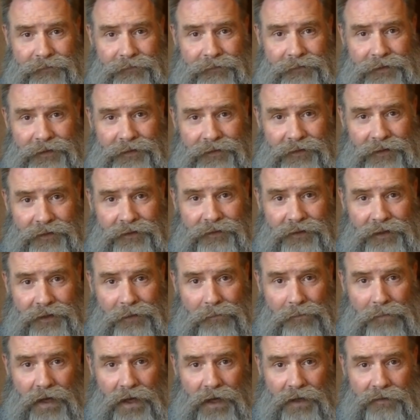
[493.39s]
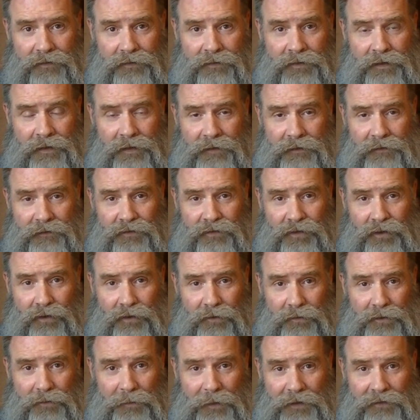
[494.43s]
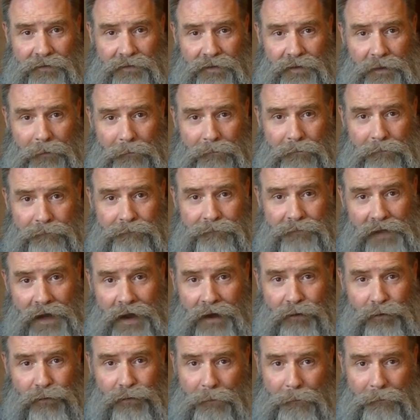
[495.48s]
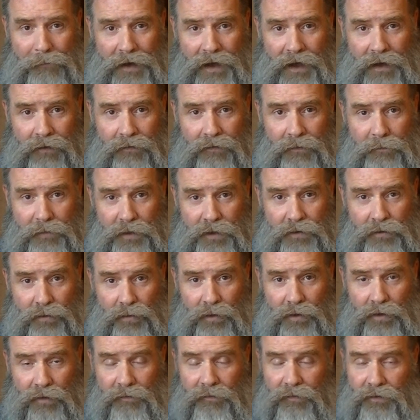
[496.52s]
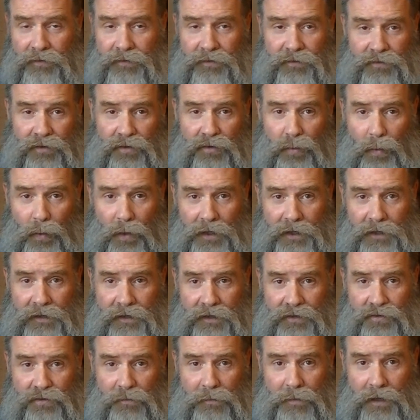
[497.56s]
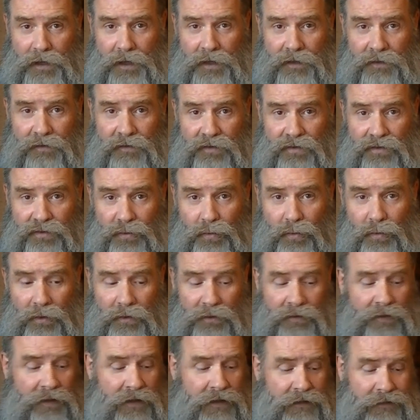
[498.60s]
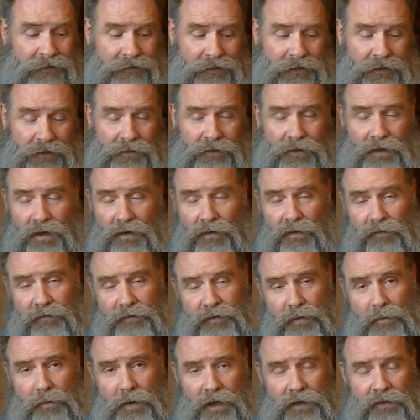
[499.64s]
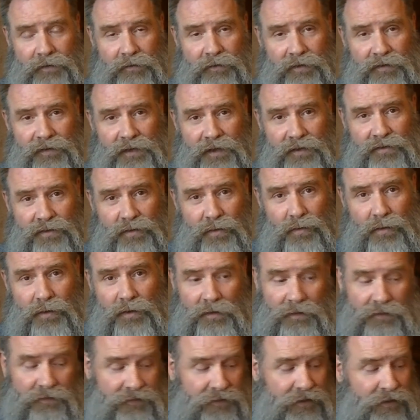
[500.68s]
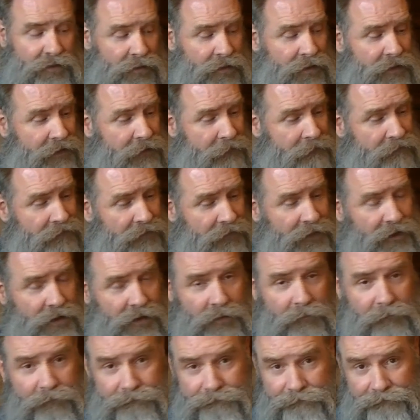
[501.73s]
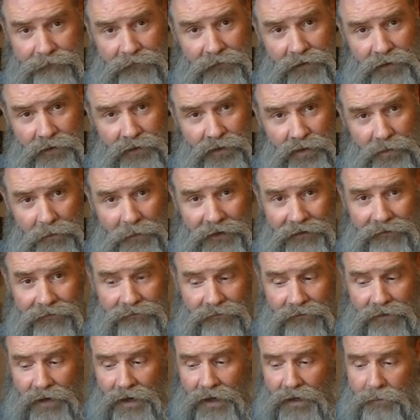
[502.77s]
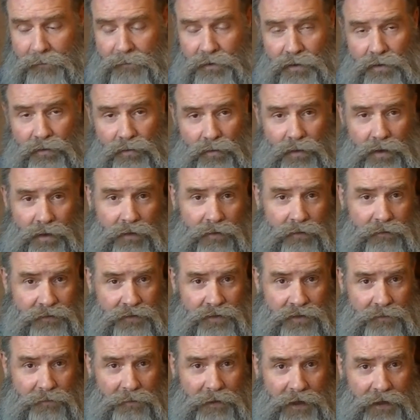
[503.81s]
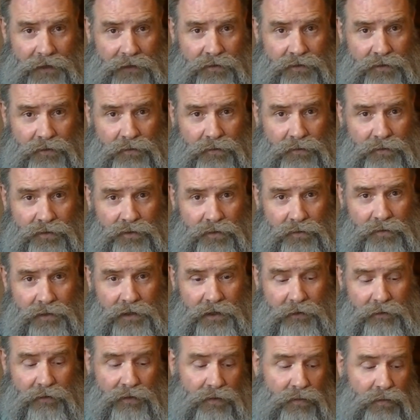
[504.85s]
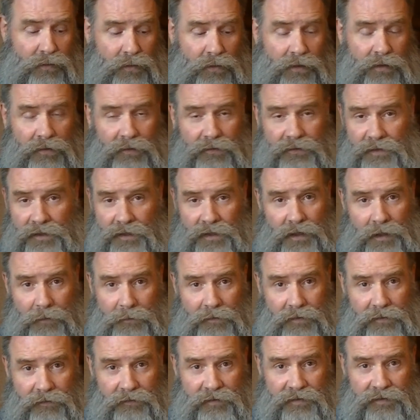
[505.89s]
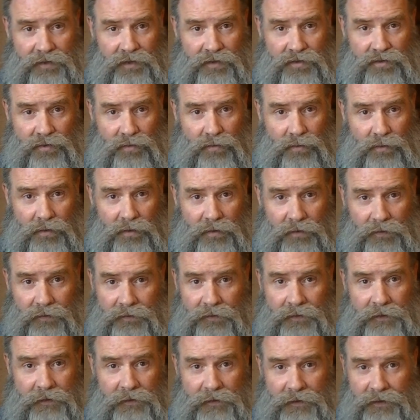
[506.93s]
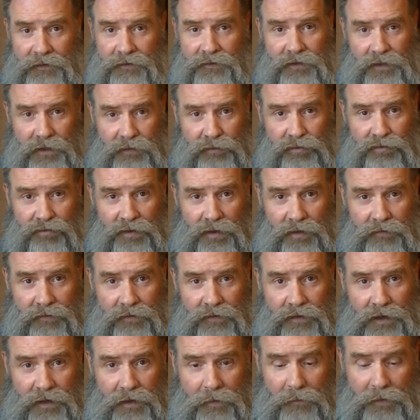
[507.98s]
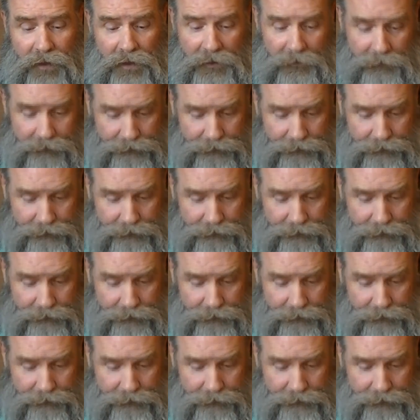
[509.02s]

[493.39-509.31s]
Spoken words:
16 bucks. So it's basically $1 a bottle of beard oil versus the 20 that you're paying in the stores. Then a few bucks for essential oils. So you can make a lot of beard oil just buying two carrier oils and a couple of essential oils and save yourself a lot of money.